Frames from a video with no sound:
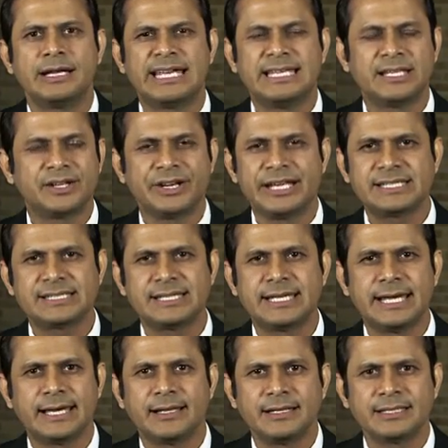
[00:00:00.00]
increased
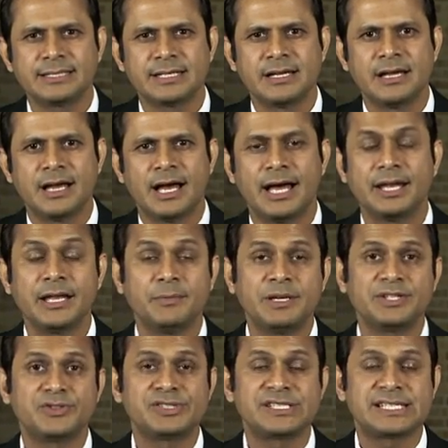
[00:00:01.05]
guilt,
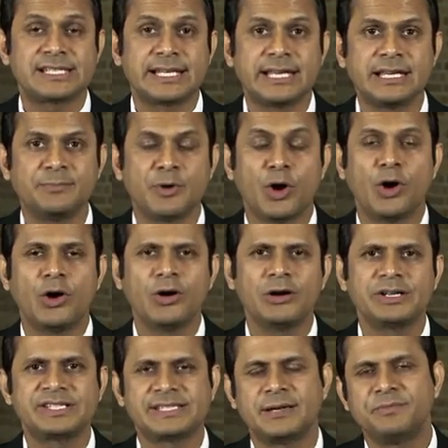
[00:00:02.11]
unable to sleep,
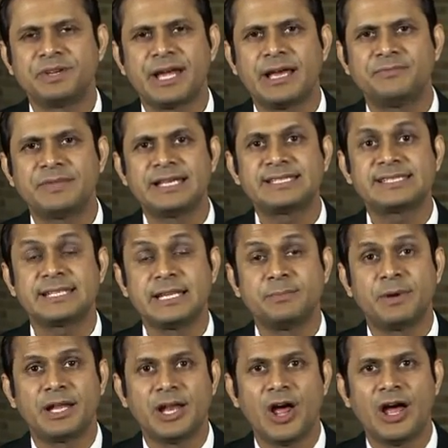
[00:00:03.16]
or sometimes they
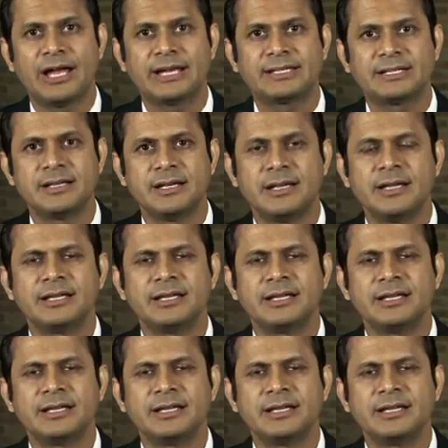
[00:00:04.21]
sleep a lot.